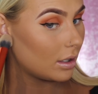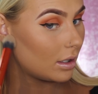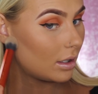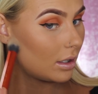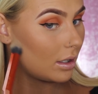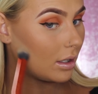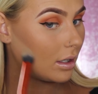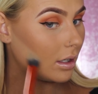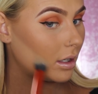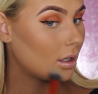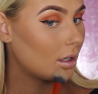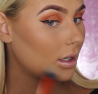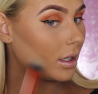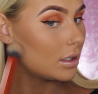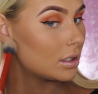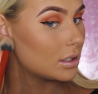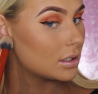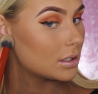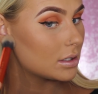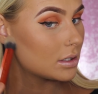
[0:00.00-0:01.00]
And
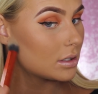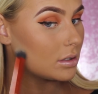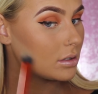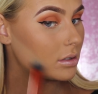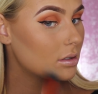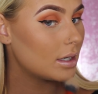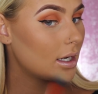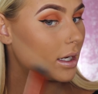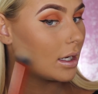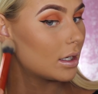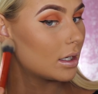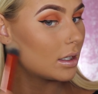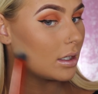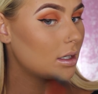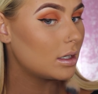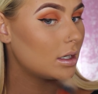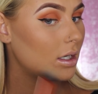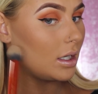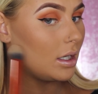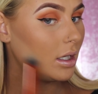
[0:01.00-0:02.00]
I just drag it
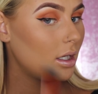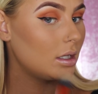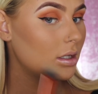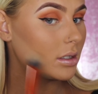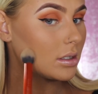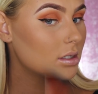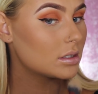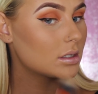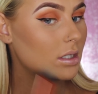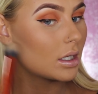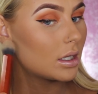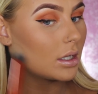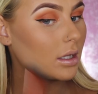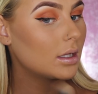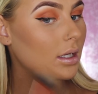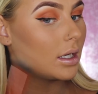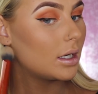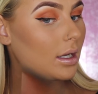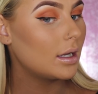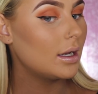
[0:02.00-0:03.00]
underneath just to
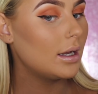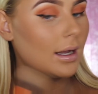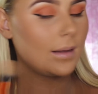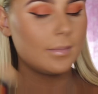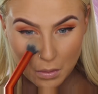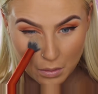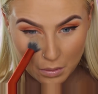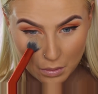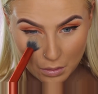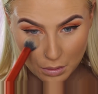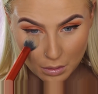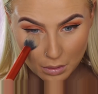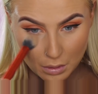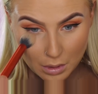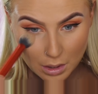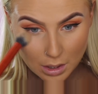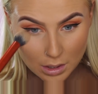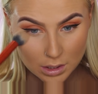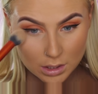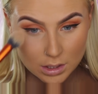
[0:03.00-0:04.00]
clean up.
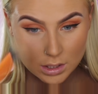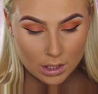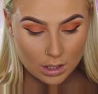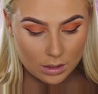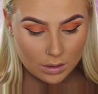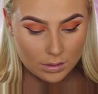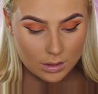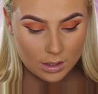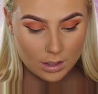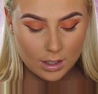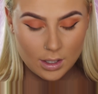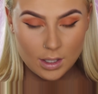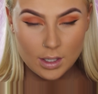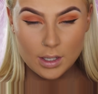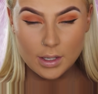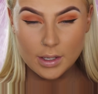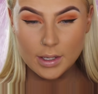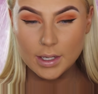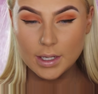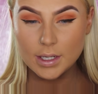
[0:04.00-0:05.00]
Underneath the
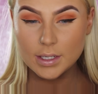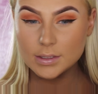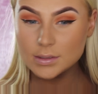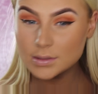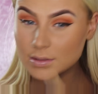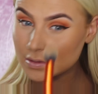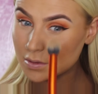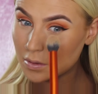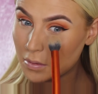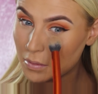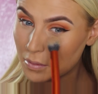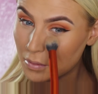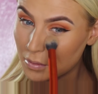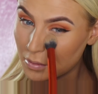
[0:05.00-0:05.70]
eyes.